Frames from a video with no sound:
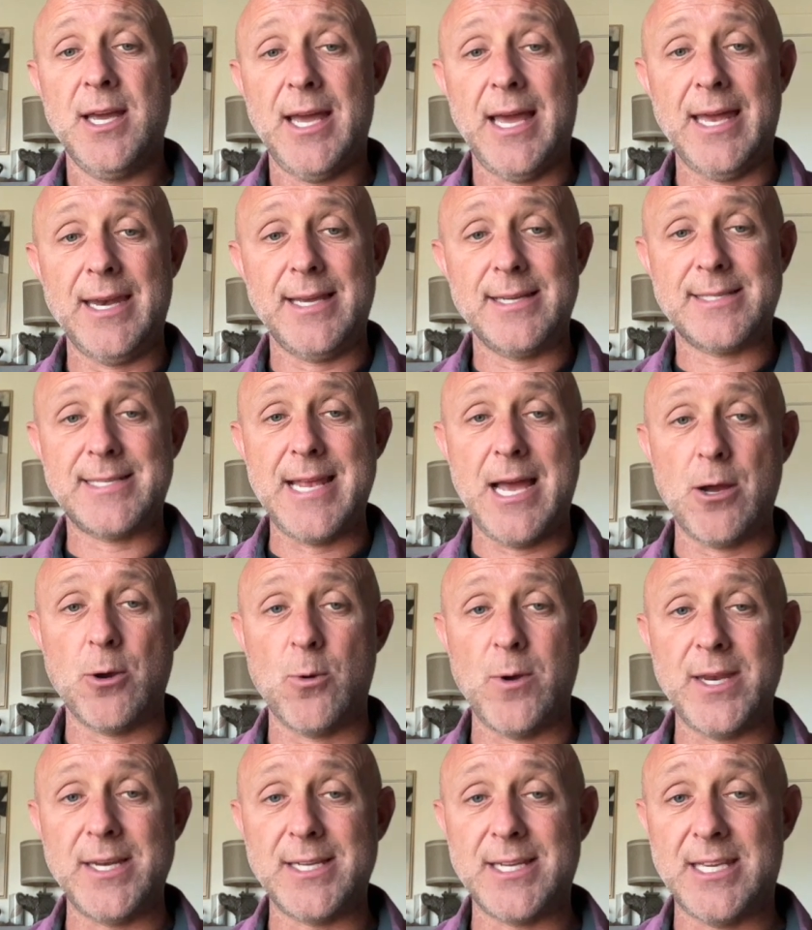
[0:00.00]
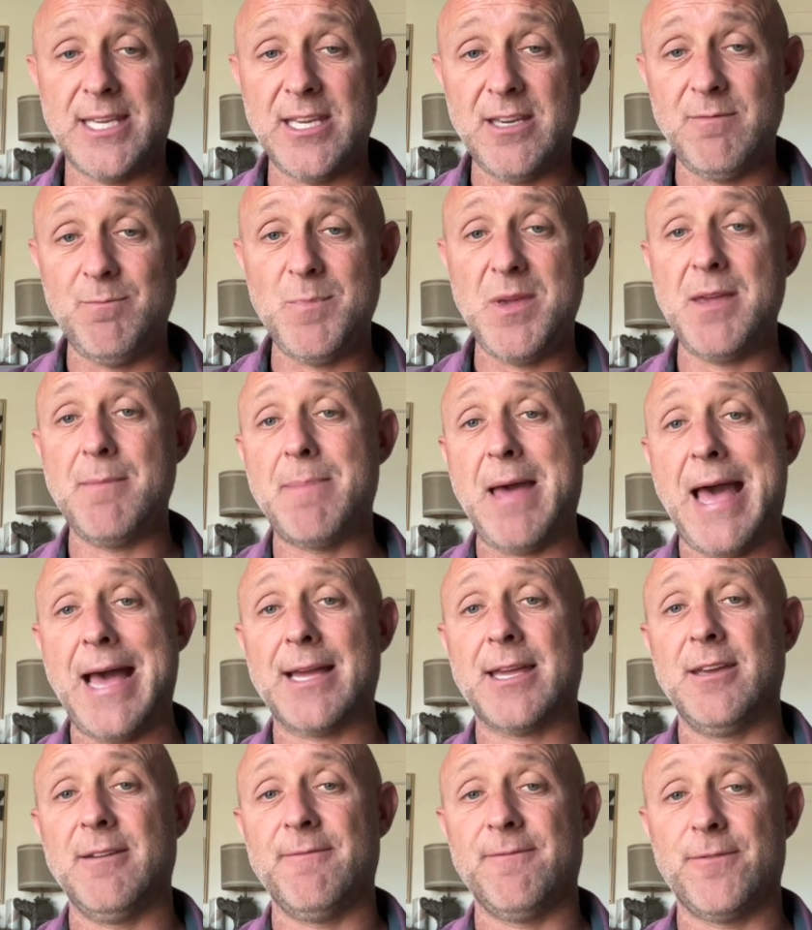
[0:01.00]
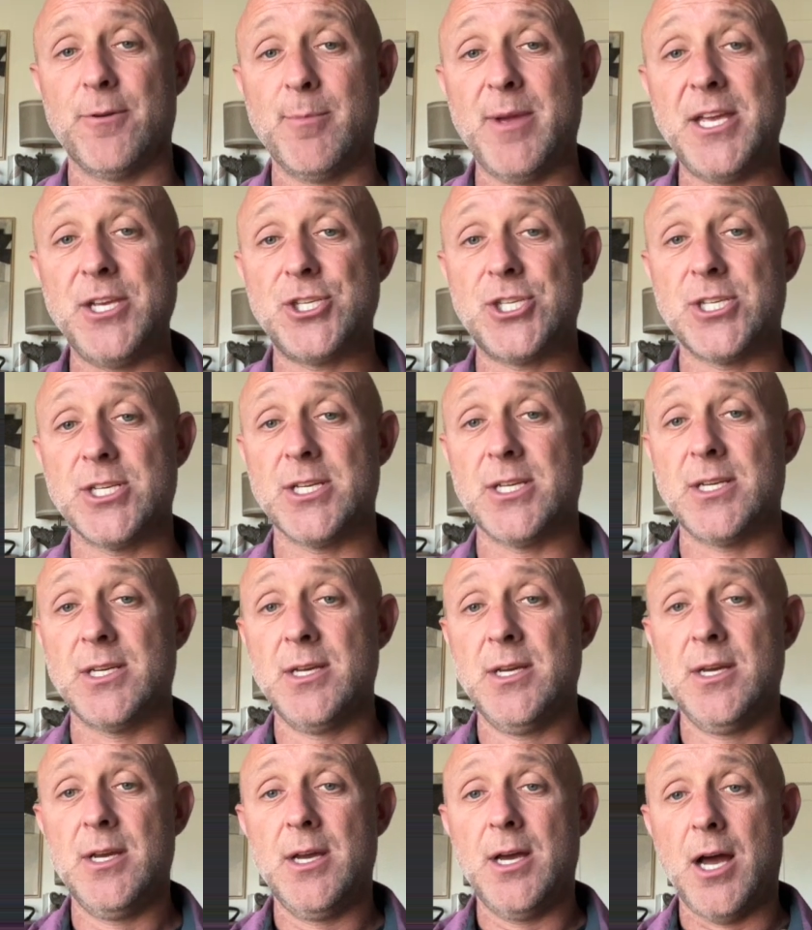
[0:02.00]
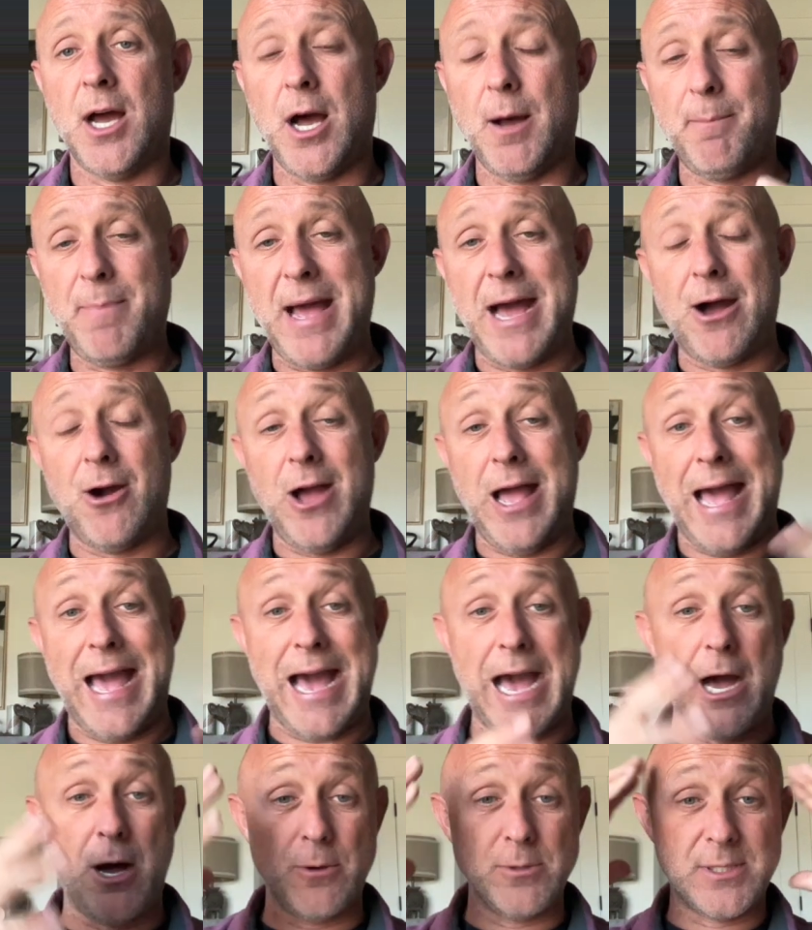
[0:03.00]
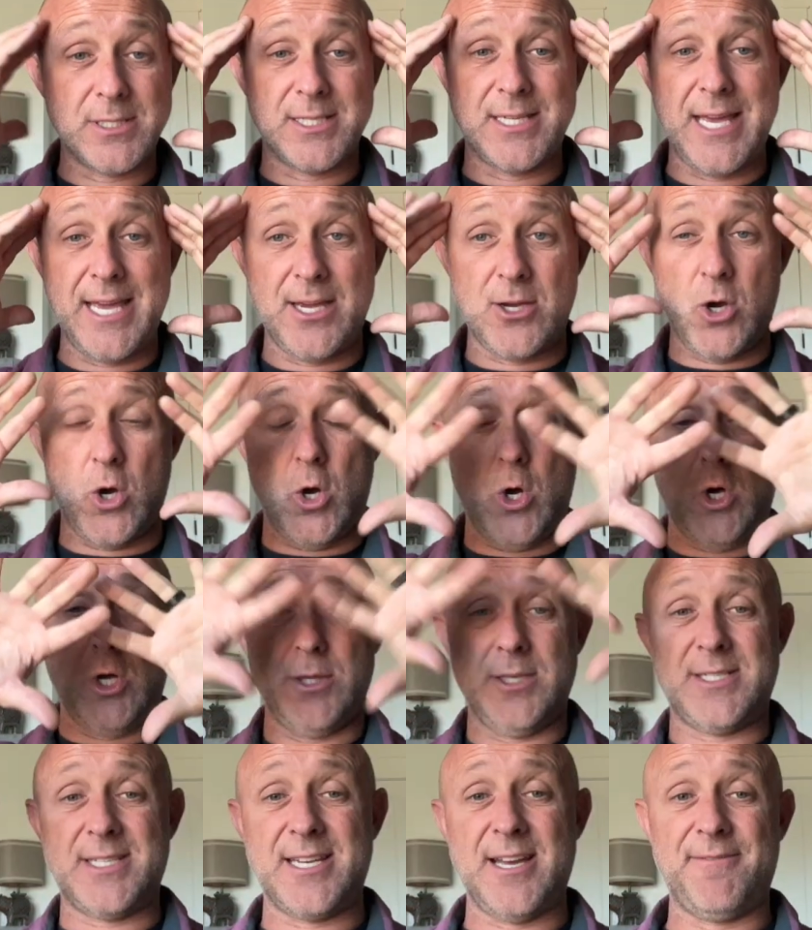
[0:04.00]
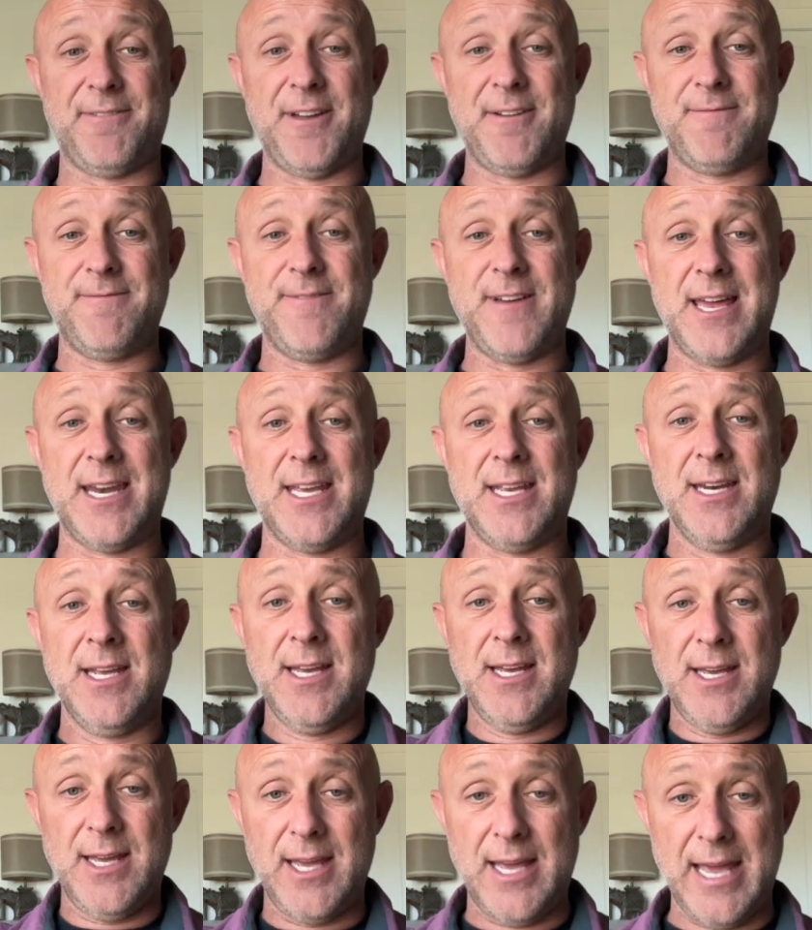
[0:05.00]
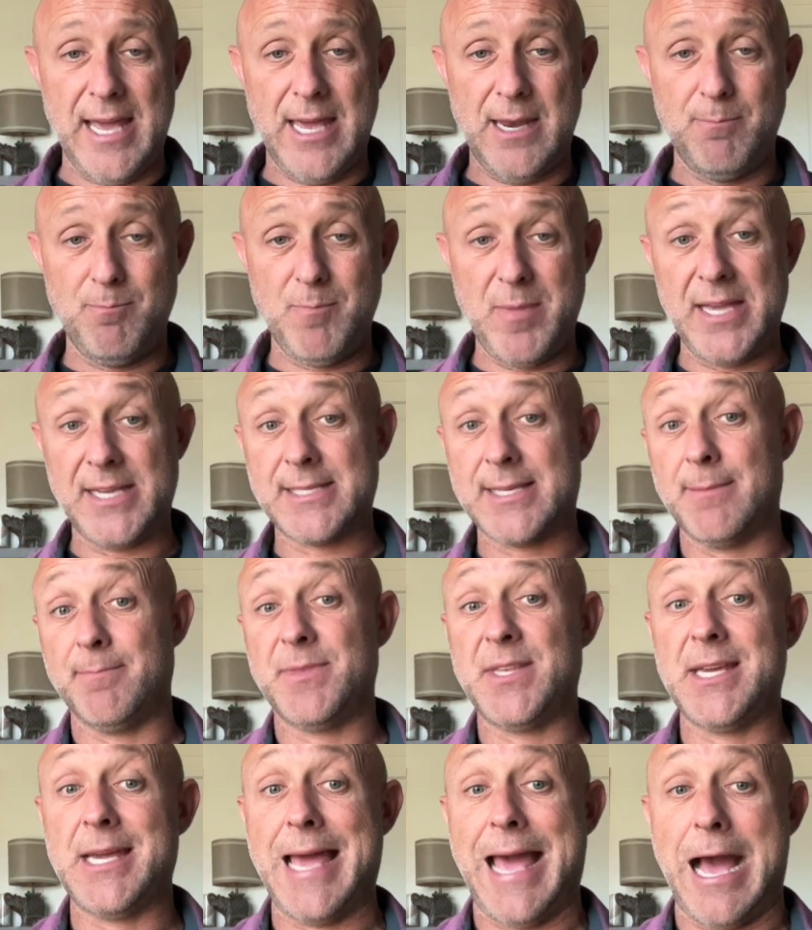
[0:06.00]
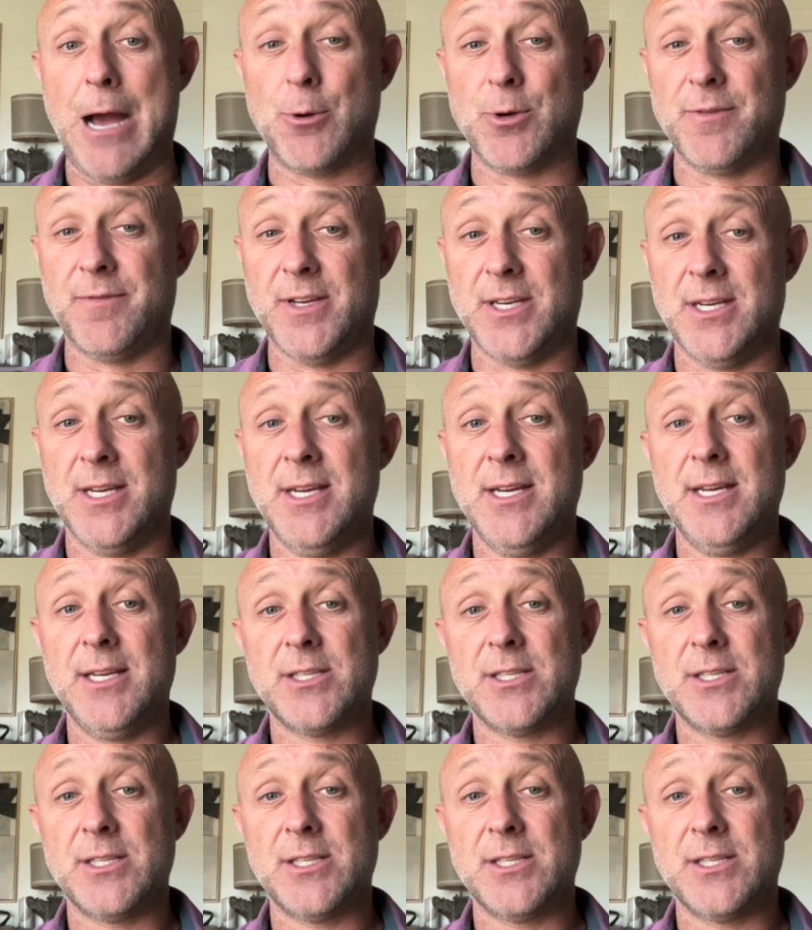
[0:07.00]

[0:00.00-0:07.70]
And it's now going to give me back information about how to take all the stuff I fed it and make something out of it.